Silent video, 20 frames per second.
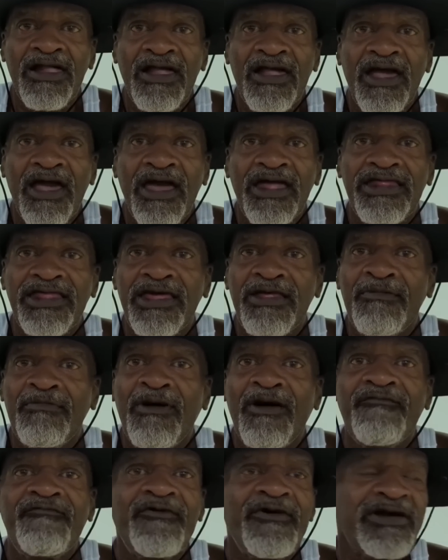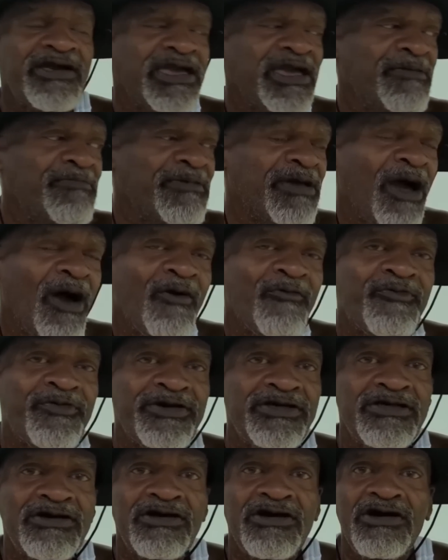And then a motherfucker get me off in the
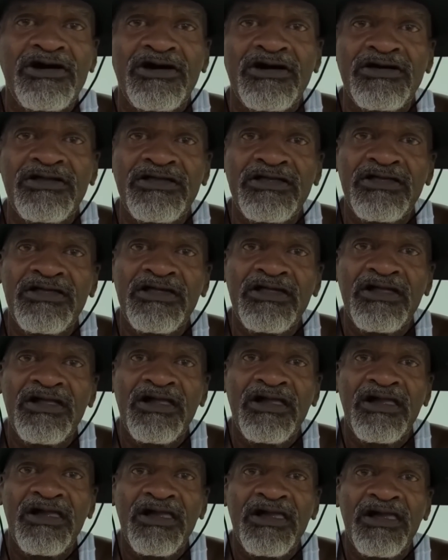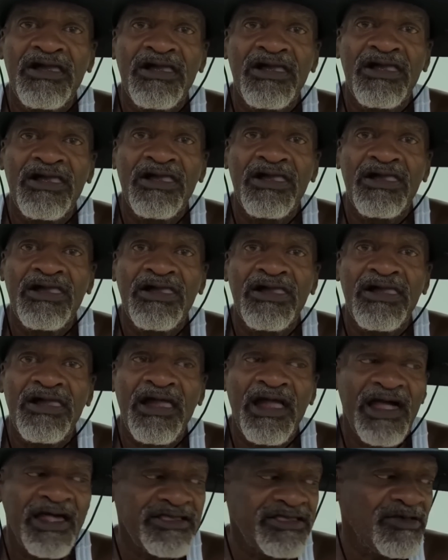cut. I
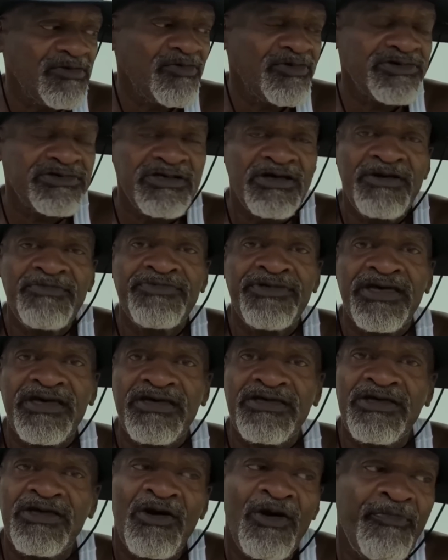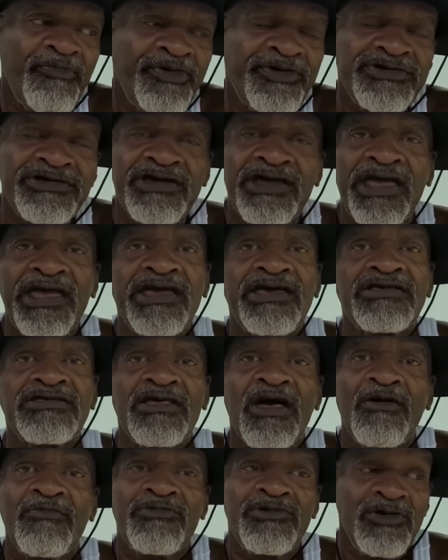said, what's up, nigga? You gonna put your hands on
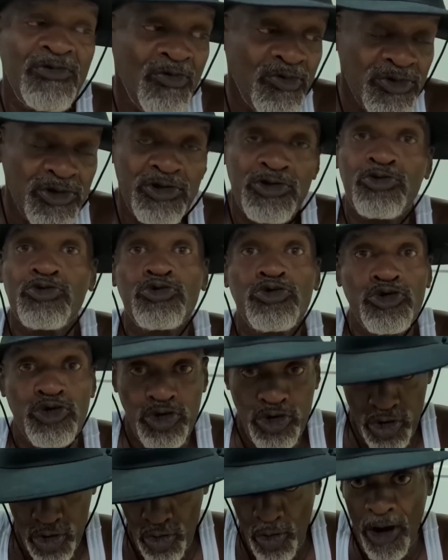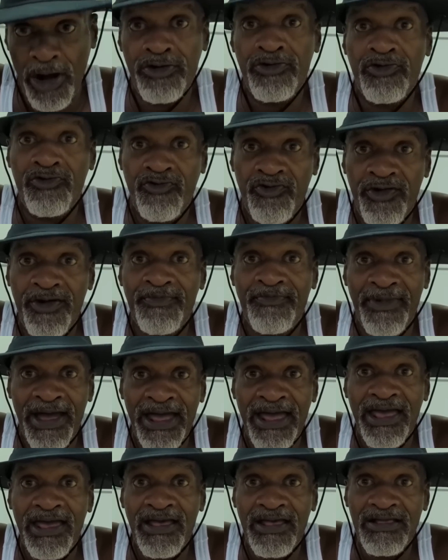me? Do you want to grip my
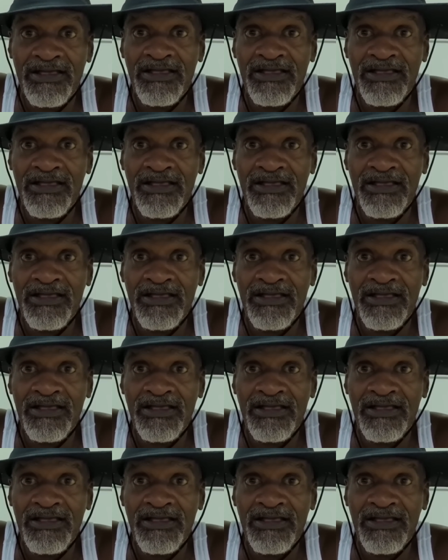hands?